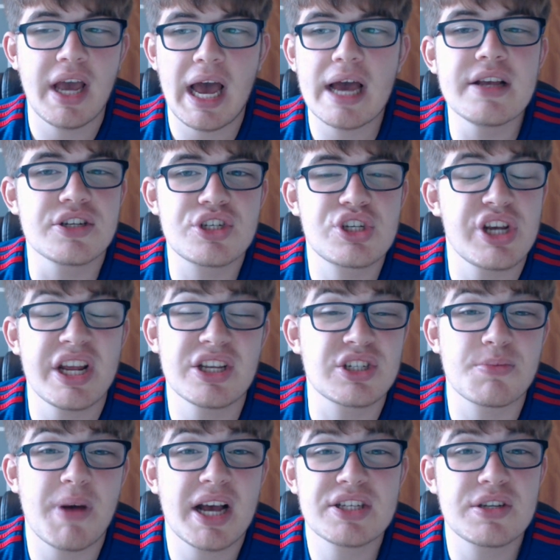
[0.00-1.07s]
it's changed
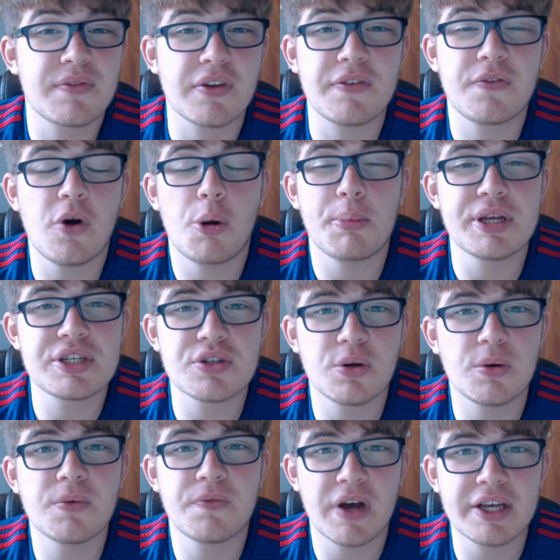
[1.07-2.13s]
massively for me.
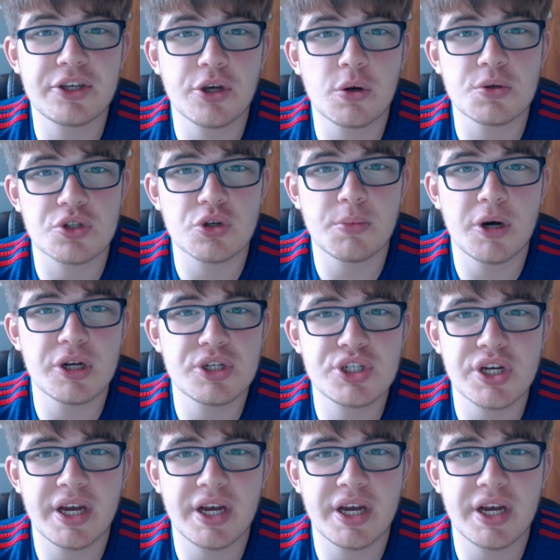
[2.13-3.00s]
So thank you all so much.